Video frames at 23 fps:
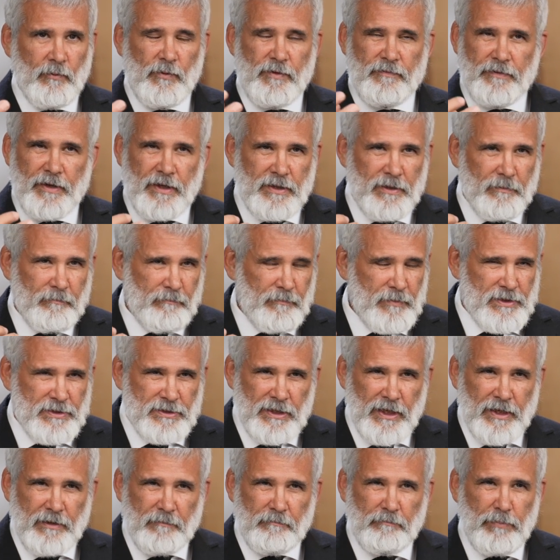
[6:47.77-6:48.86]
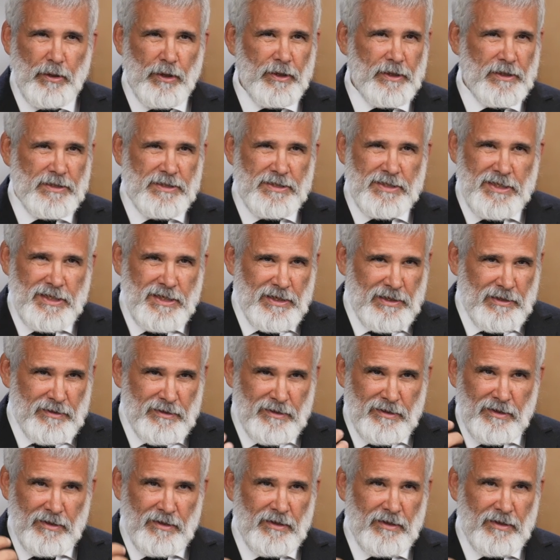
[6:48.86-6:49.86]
We've had to, it's like pulling teeth